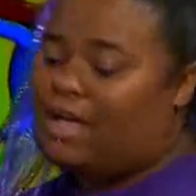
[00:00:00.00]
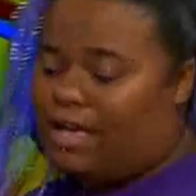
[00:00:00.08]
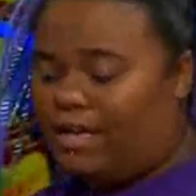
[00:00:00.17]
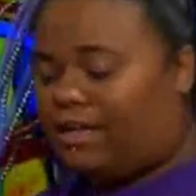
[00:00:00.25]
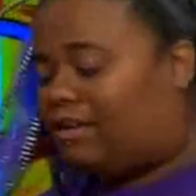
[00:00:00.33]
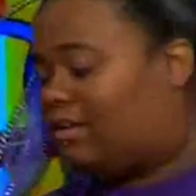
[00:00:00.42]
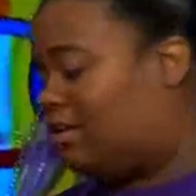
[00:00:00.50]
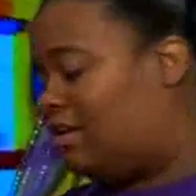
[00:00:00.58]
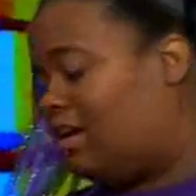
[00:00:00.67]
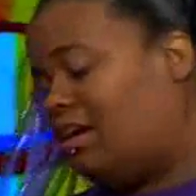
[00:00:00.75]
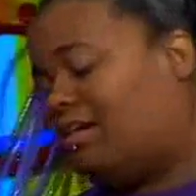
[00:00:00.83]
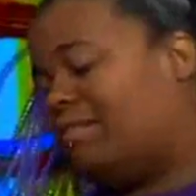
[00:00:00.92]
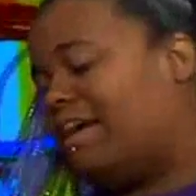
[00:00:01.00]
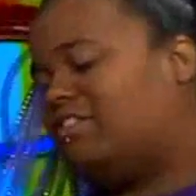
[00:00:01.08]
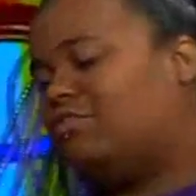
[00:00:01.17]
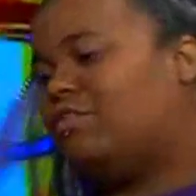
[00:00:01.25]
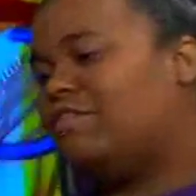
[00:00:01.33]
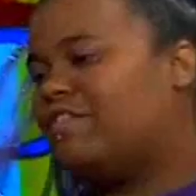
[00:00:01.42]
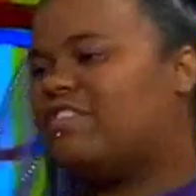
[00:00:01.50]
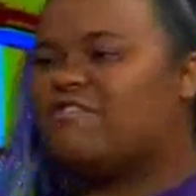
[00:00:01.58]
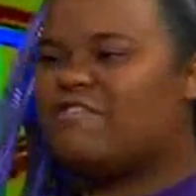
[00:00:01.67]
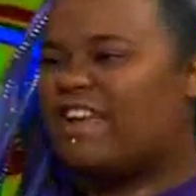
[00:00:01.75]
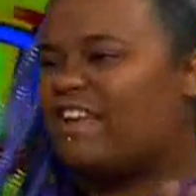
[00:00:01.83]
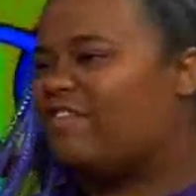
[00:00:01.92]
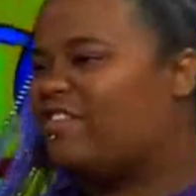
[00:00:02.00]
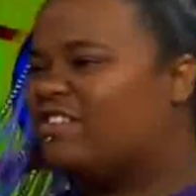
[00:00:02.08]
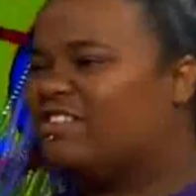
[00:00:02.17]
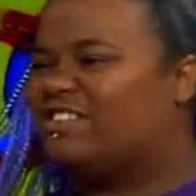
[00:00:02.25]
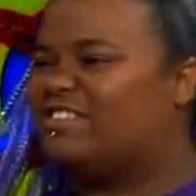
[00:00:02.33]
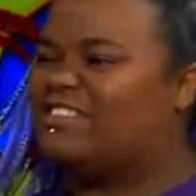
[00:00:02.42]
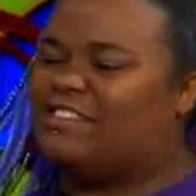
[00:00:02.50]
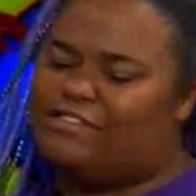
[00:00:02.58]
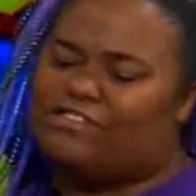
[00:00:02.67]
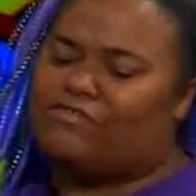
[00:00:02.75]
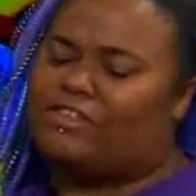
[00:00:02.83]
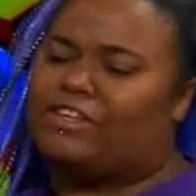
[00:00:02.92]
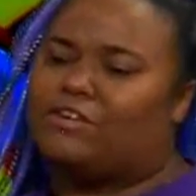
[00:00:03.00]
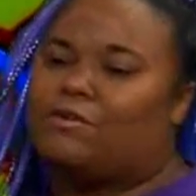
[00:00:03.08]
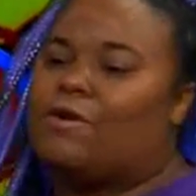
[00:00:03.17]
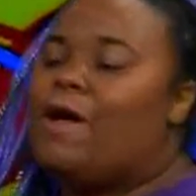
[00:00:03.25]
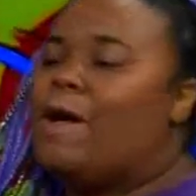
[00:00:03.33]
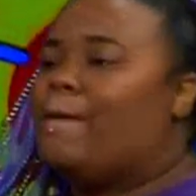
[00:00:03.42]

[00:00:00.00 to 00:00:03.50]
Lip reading: and I do it for the ravers and stuff. Uh-huh. It's really cool.